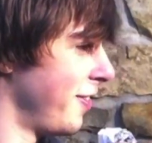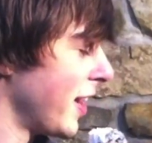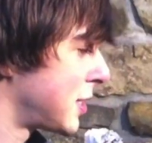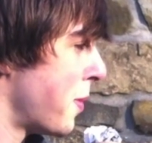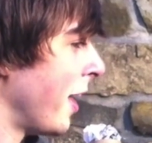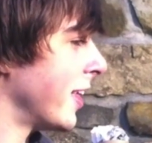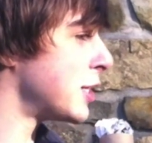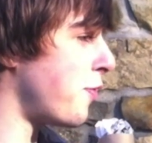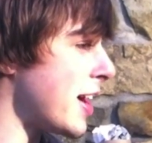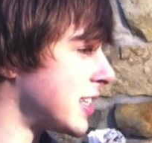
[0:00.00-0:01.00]
Thanks, Matt.
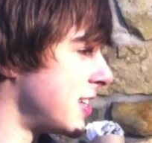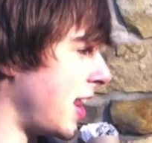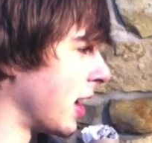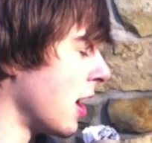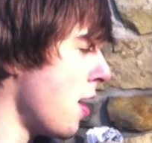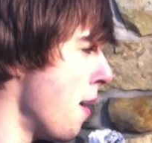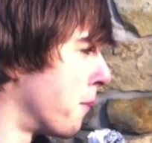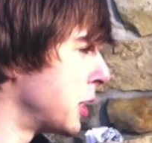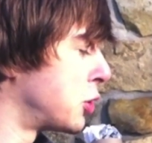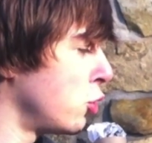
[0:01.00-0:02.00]
That's fascinating.
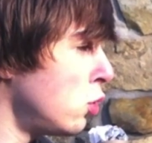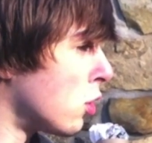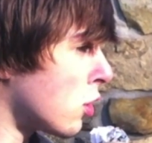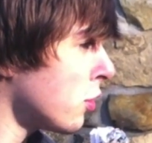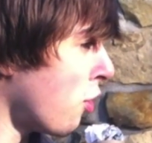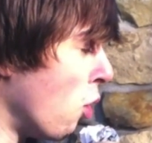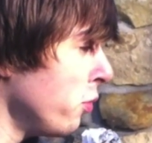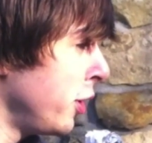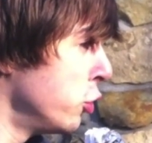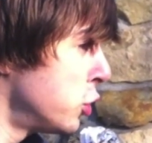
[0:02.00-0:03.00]
But is Google Earth
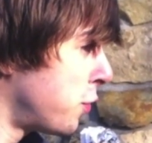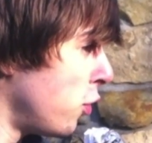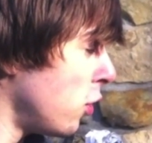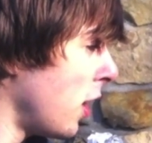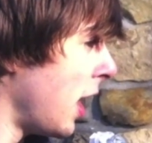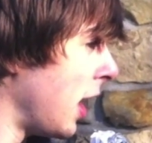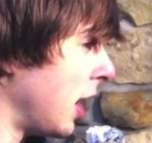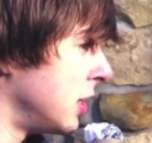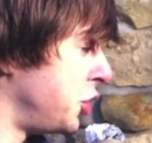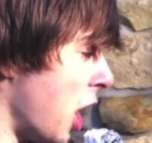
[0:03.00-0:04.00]
only useful
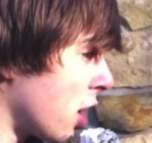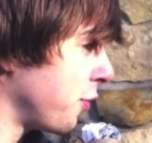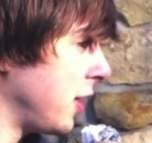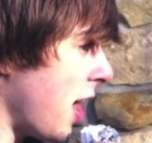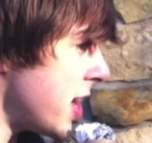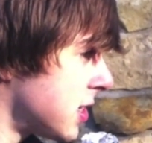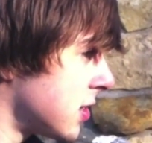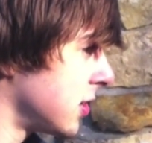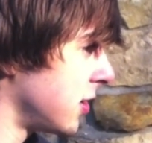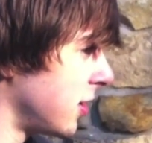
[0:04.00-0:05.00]
in geography class?